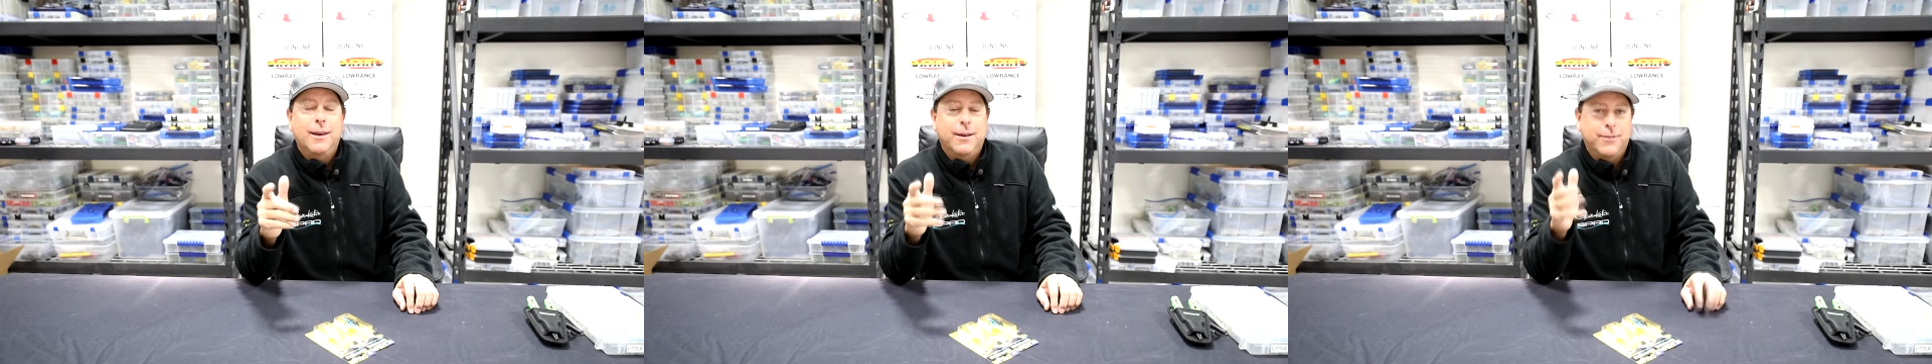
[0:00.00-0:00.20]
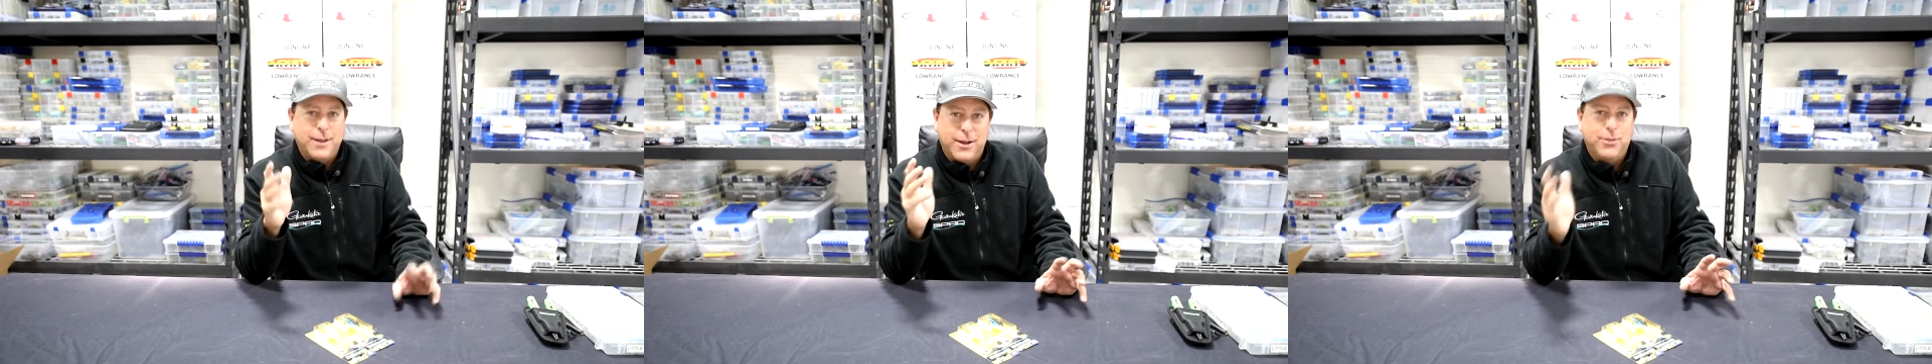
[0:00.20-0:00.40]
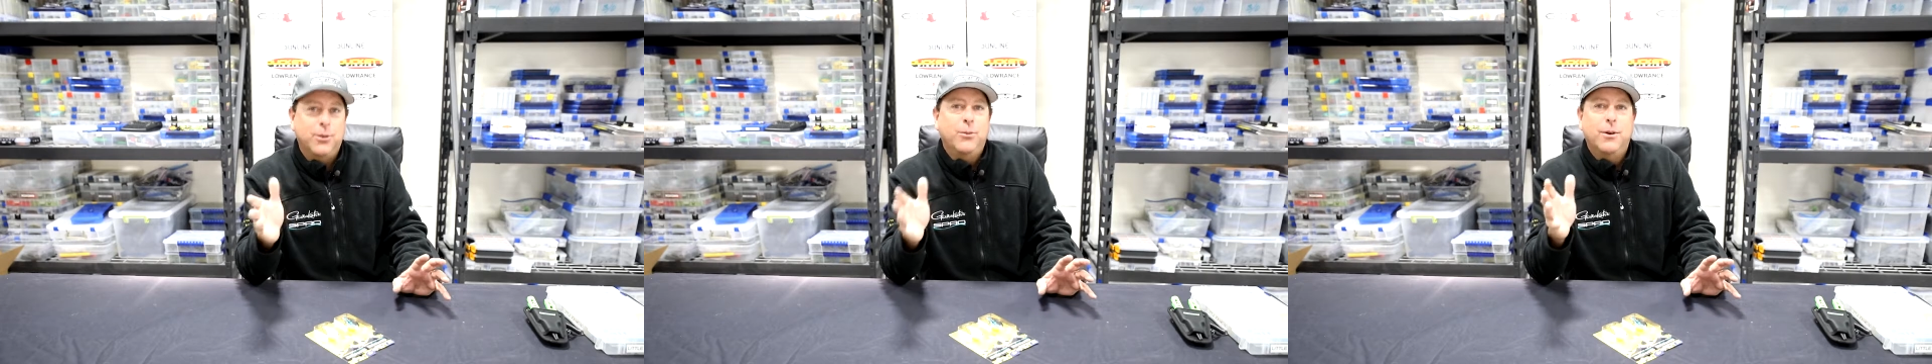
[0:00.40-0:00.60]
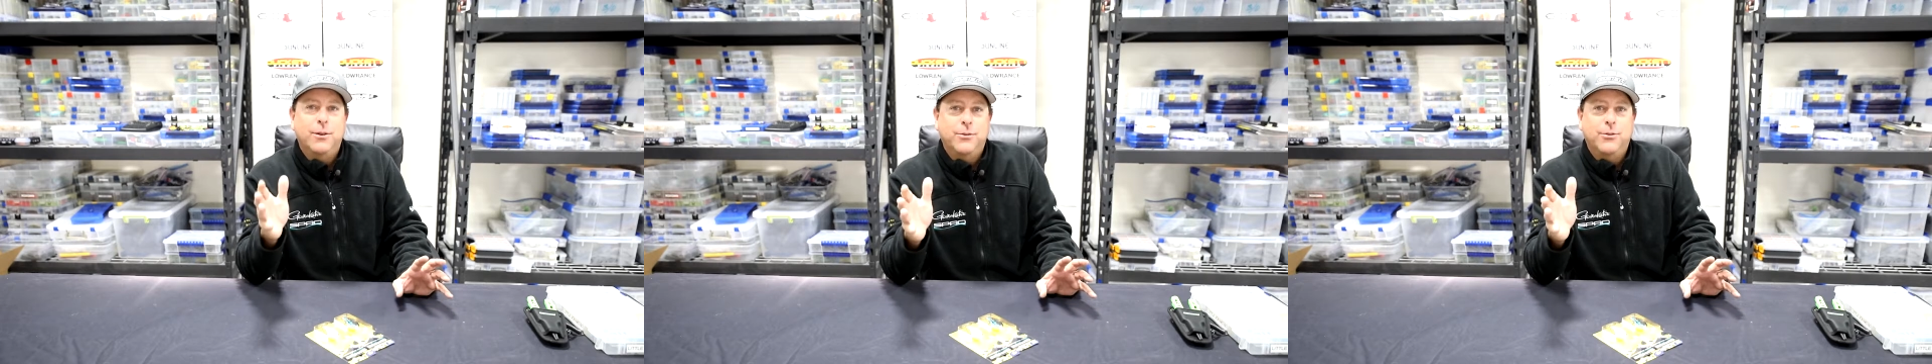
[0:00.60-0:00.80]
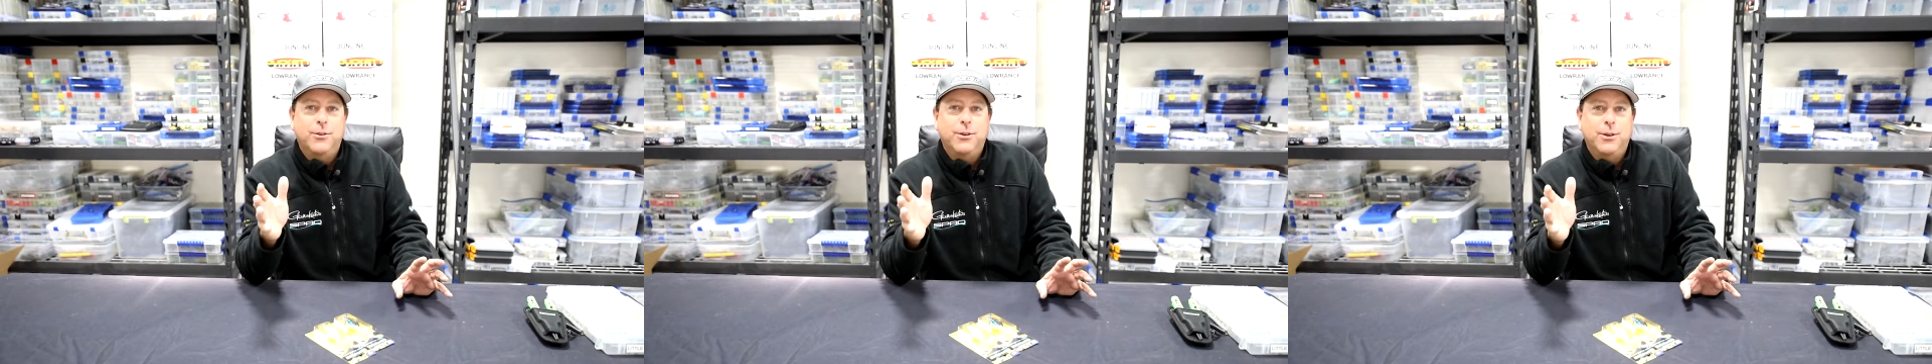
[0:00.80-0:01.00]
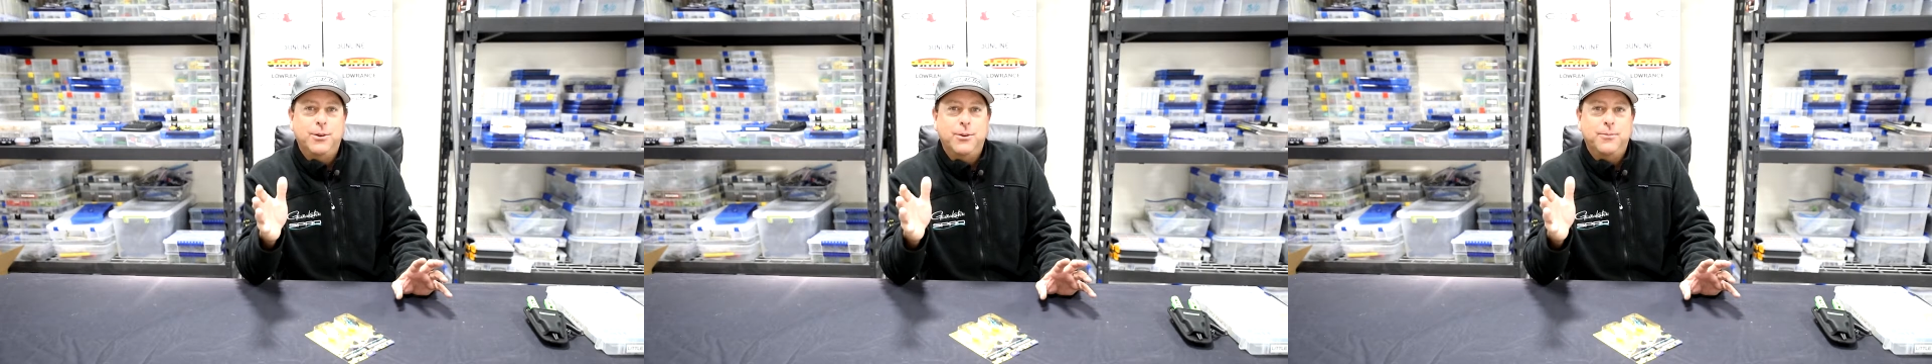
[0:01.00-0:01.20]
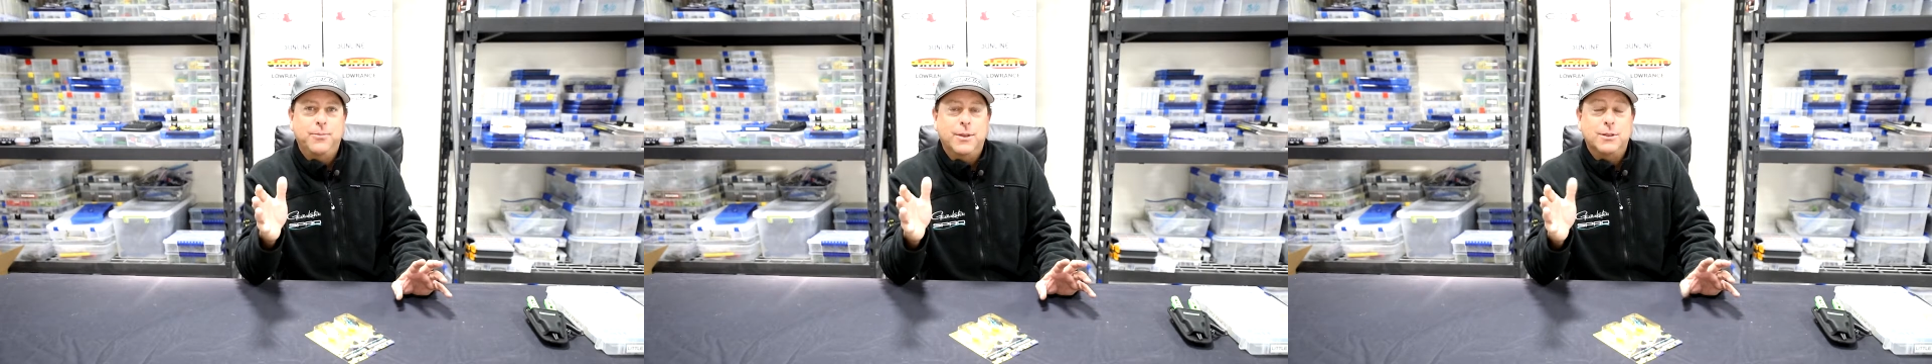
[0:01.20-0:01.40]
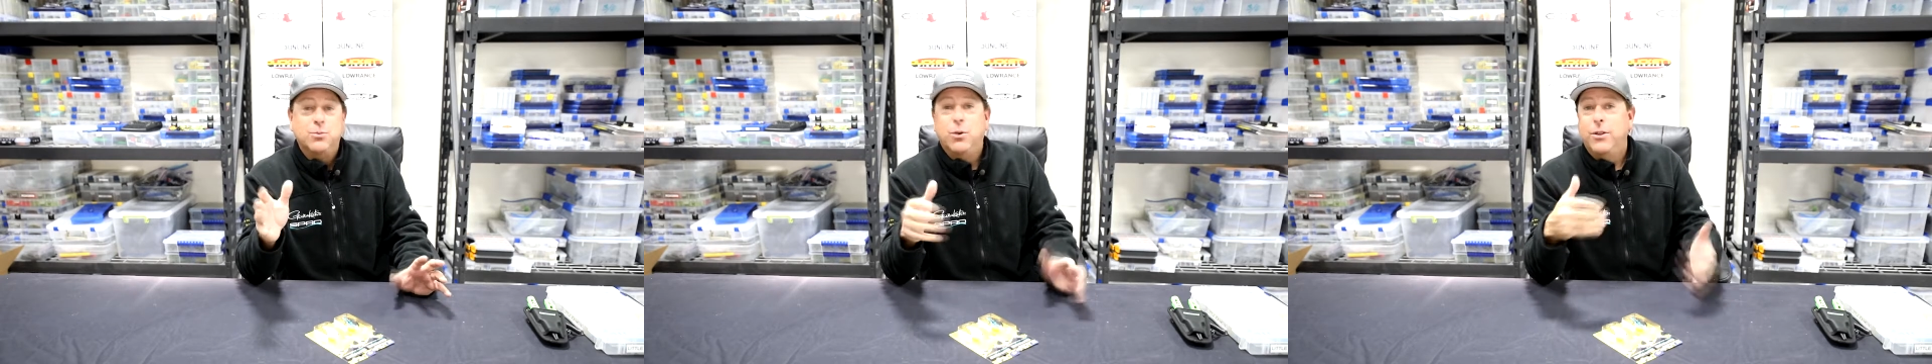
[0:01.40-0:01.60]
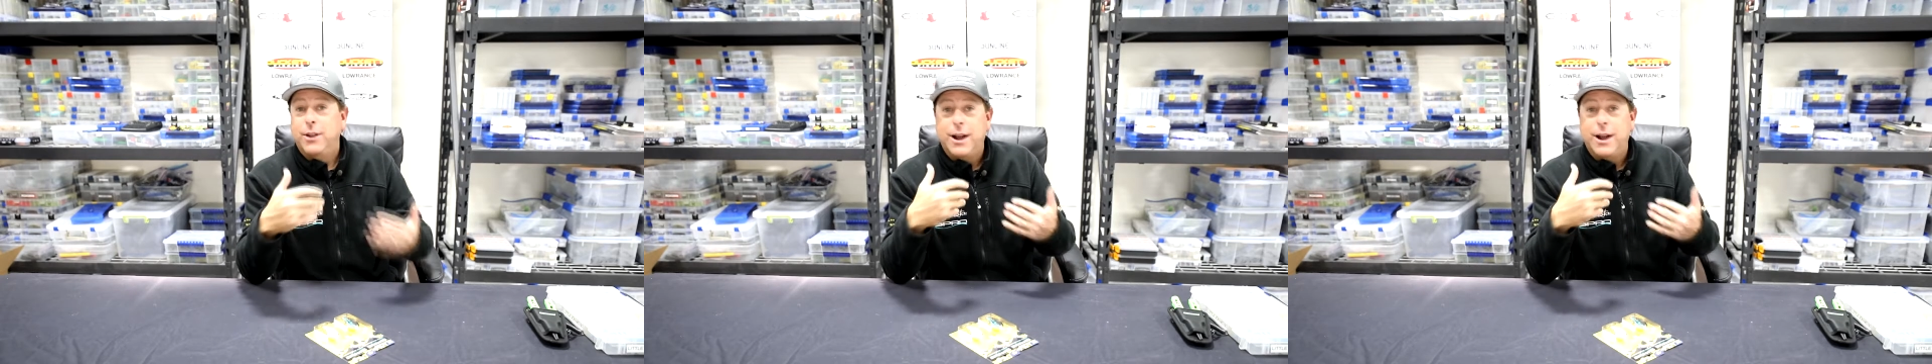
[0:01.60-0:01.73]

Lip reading: I've got the one for you. It's one